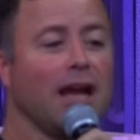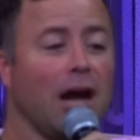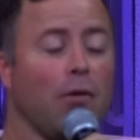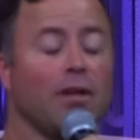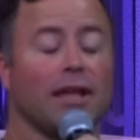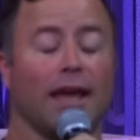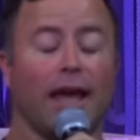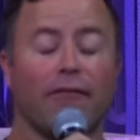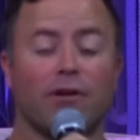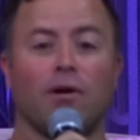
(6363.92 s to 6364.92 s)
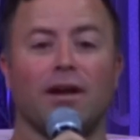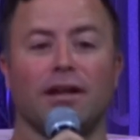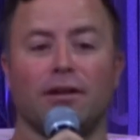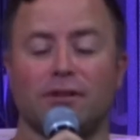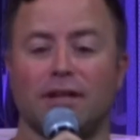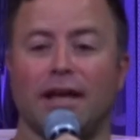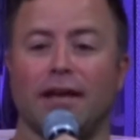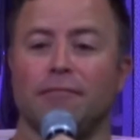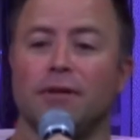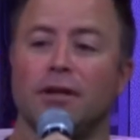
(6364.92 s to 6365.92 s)
I want everyone here
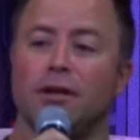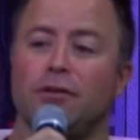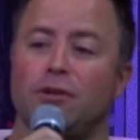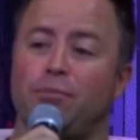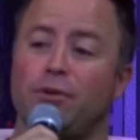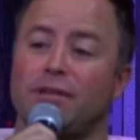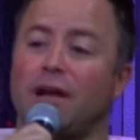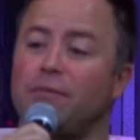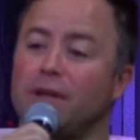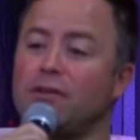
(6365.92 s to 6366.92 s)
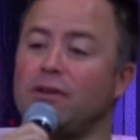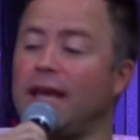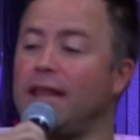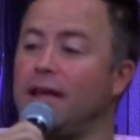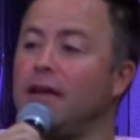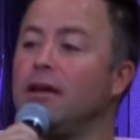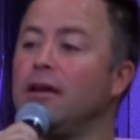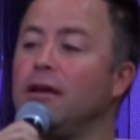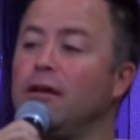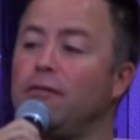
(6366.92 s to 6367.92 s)
today to put something together
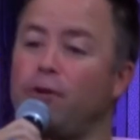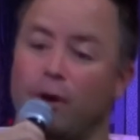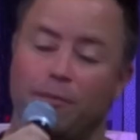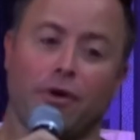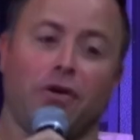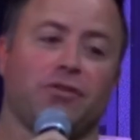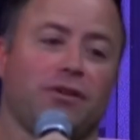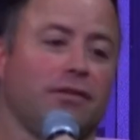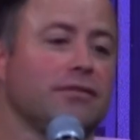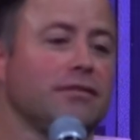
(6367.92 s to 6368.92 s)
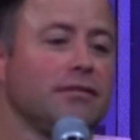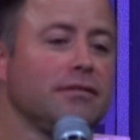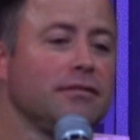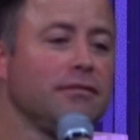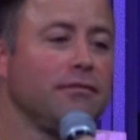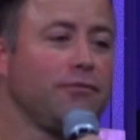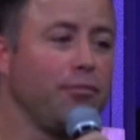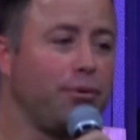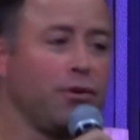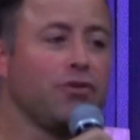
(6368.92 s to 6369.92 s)
for your pastors, for
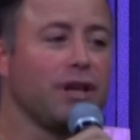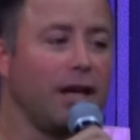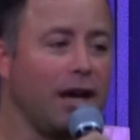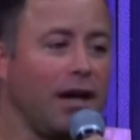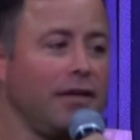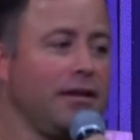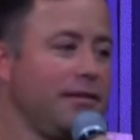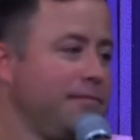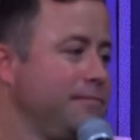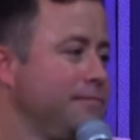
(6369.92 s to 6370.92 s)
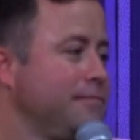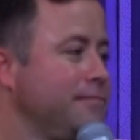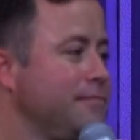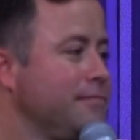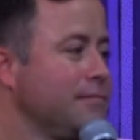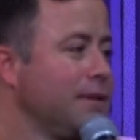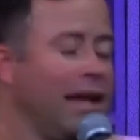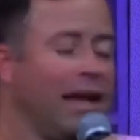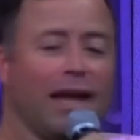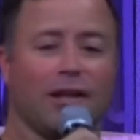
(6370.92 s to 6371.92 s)
Bruce and Anya.
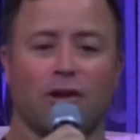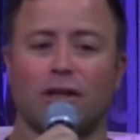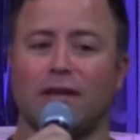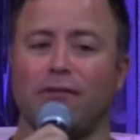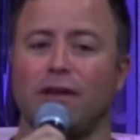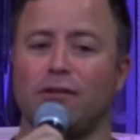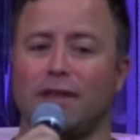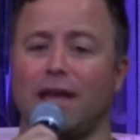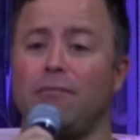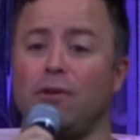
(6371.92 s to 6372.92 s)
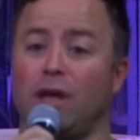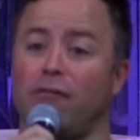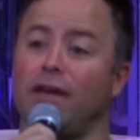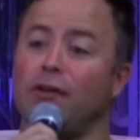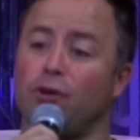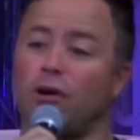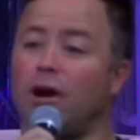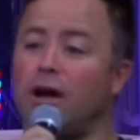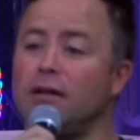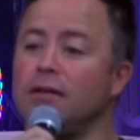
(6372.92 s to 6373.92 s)
And you're not giving it to them, you're giving it to
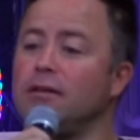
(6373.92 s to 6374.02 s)
God.